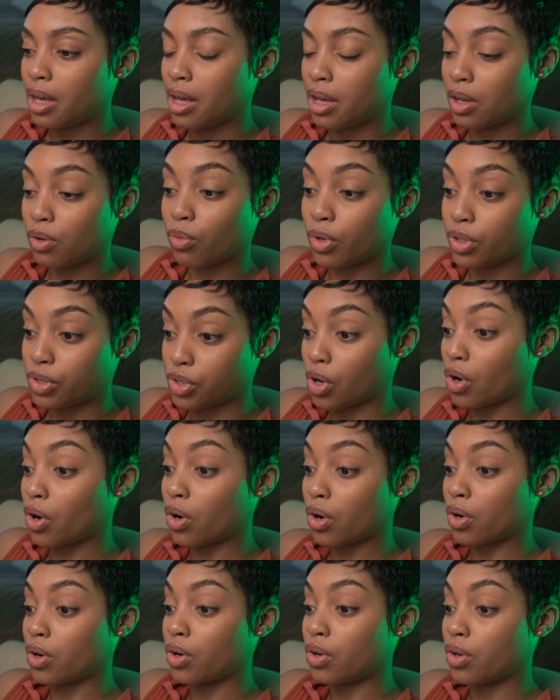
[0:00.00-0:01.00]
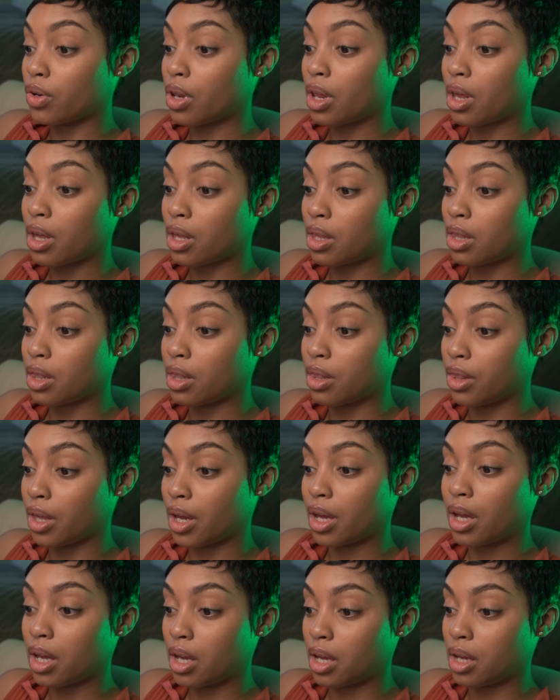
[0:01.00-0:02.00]
in return,
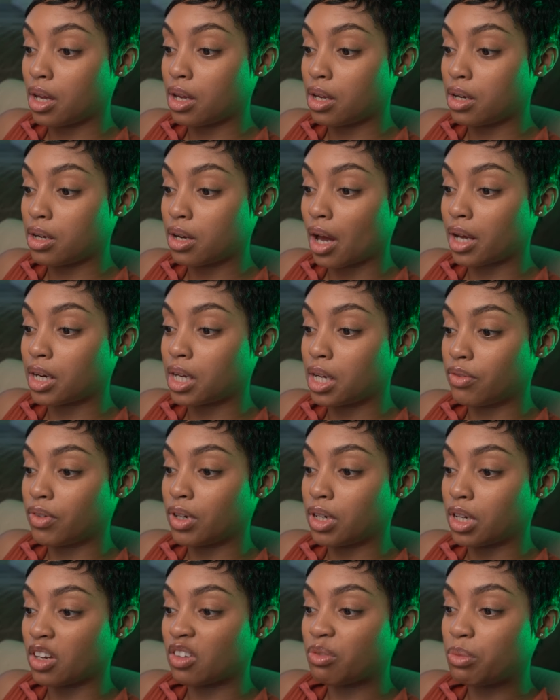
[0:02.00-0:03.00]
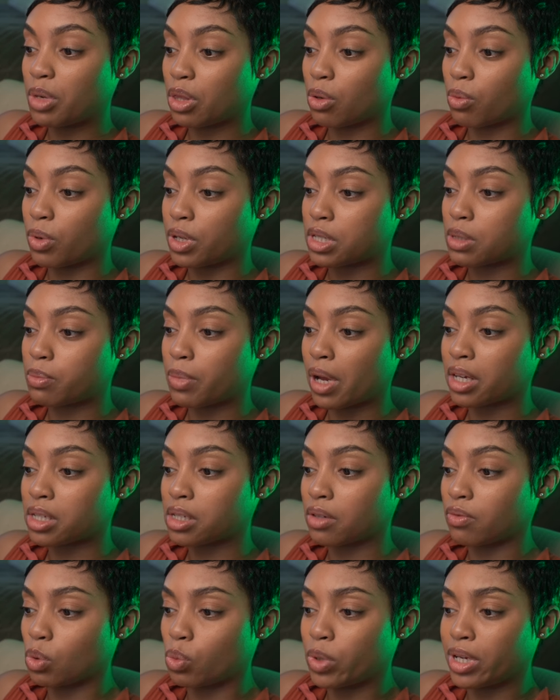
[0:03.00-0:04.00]
they not even give me the
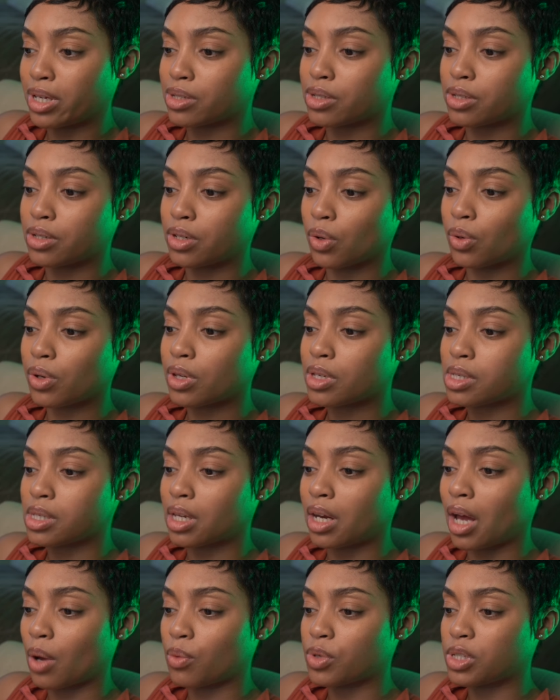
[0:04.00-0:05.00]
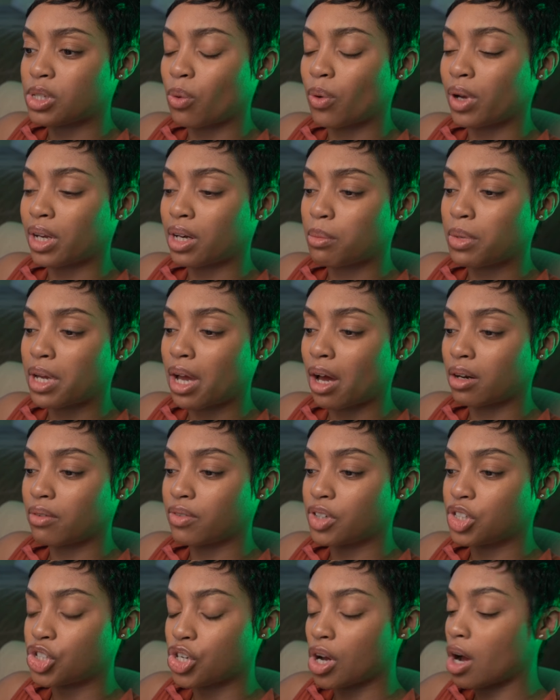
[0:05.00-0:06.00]
respect of a week's notice that I was going to be out
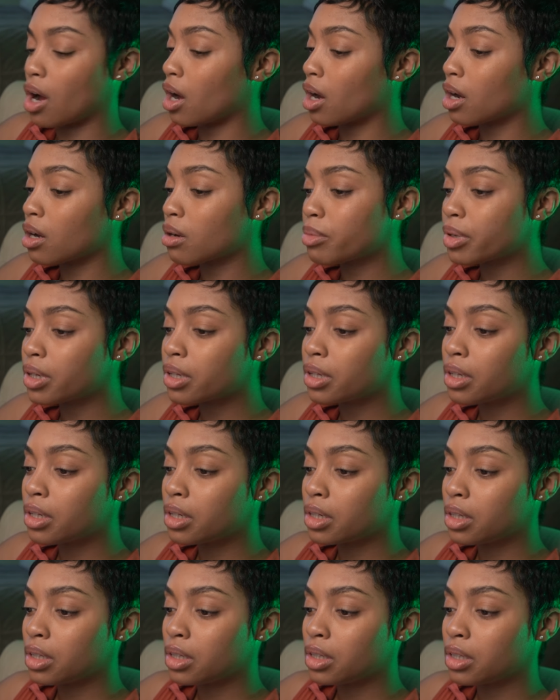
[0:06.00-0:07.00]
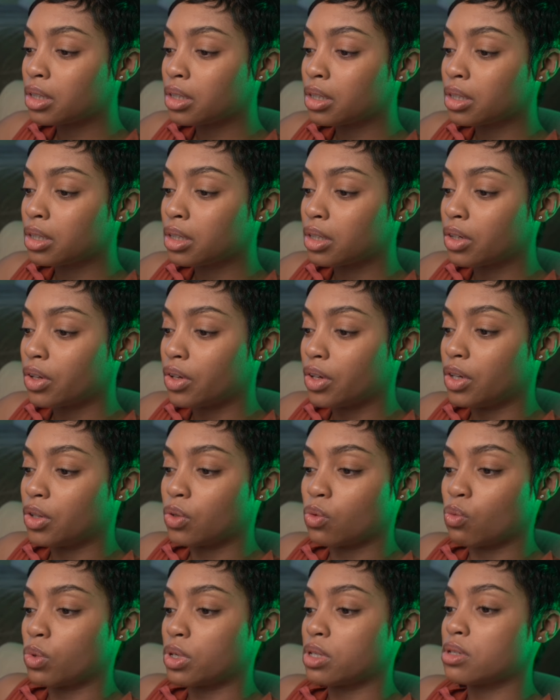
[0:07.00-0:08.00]
of a job.
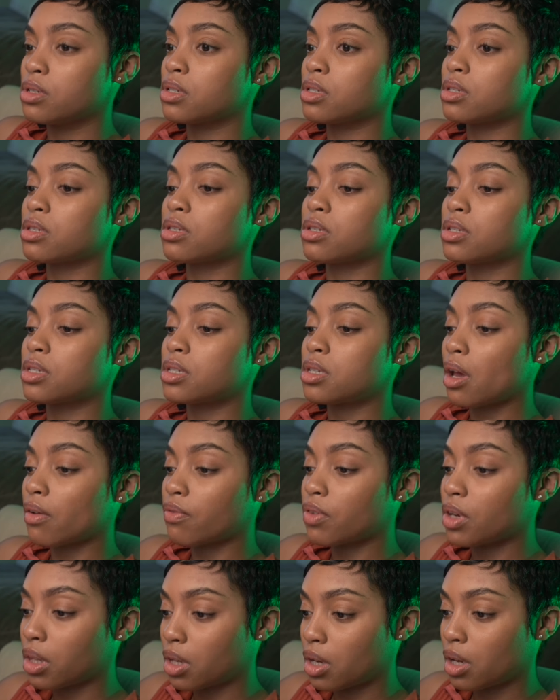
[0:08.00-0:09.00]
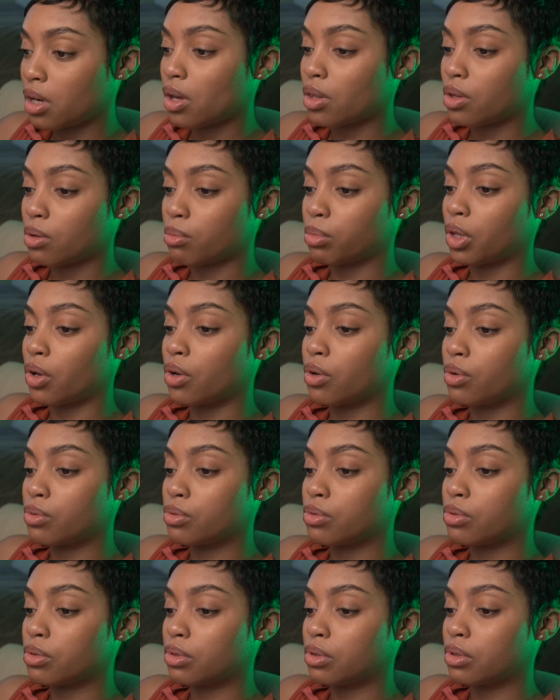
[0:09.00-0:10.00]
It was definitely another
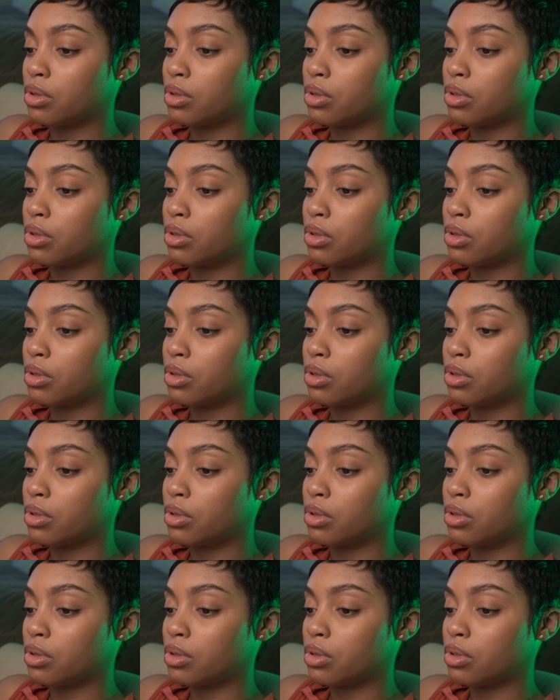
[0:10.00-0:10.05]
blow